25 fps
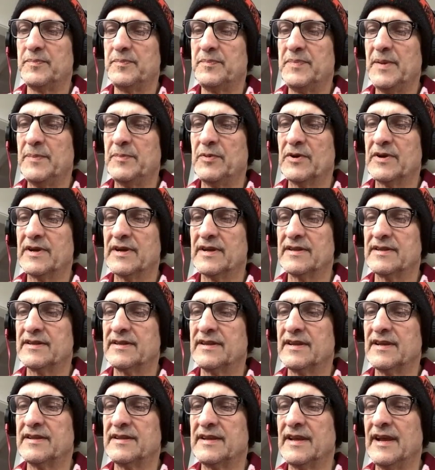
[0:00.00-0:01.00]
people get
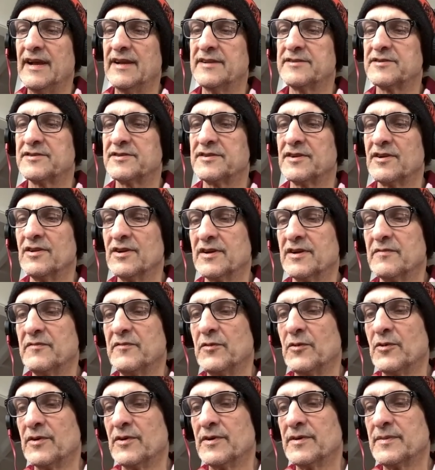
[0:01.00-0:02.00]
the answers they're looking
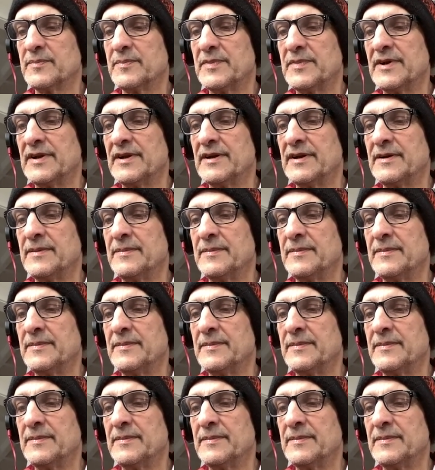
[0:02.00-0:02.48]
for. But